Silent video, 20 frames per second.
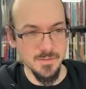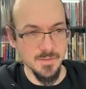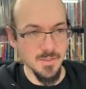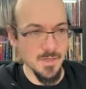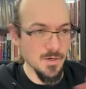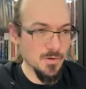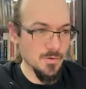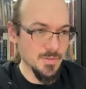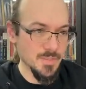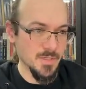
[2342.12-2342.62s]

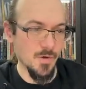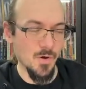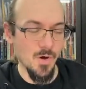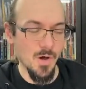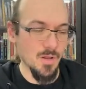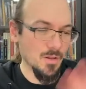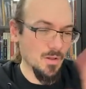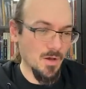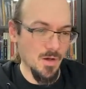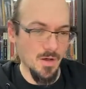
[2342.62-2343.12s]
go,
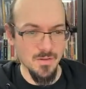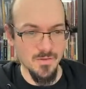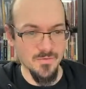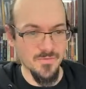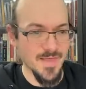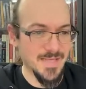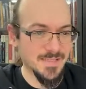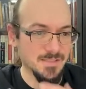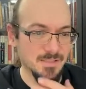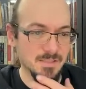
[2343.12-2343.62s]
all
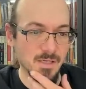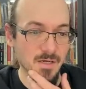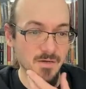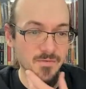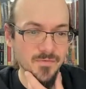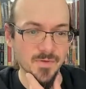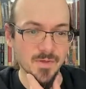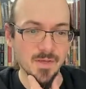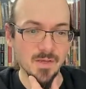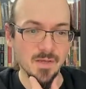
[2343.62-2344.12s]
of that
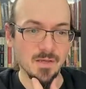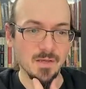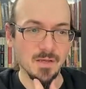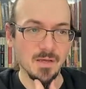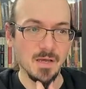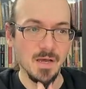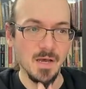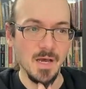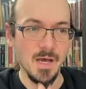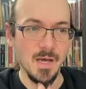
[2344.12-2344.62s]
stuff.
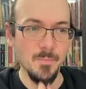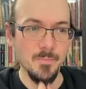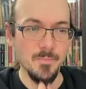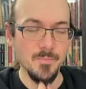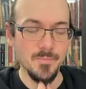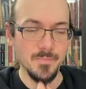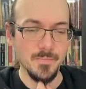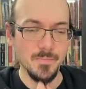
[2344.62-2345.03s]
I